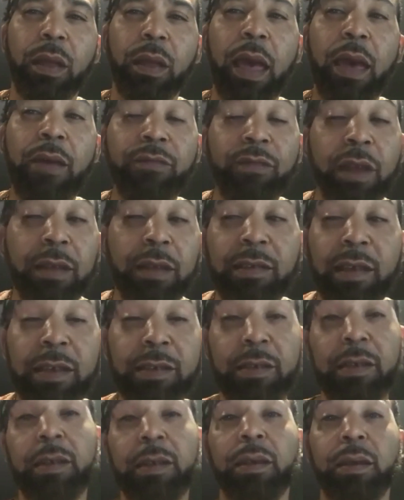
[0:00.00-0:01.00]

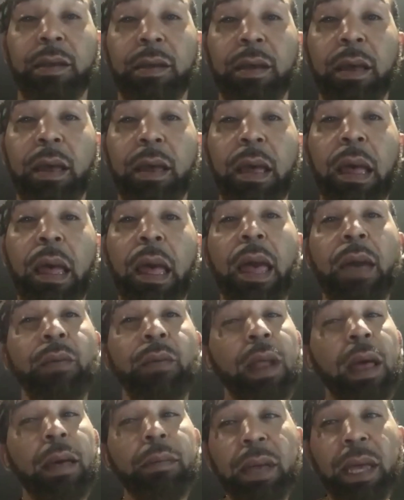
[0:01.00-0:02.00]
ethnicity. And
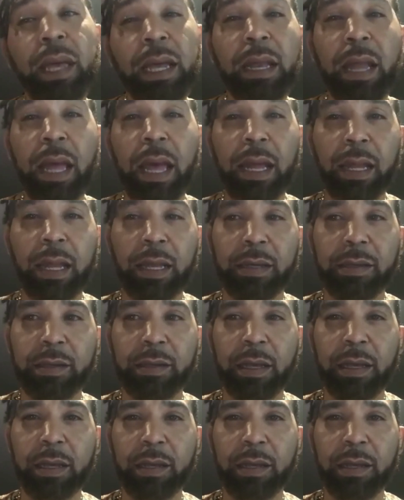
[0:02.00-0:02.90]
what I mean that is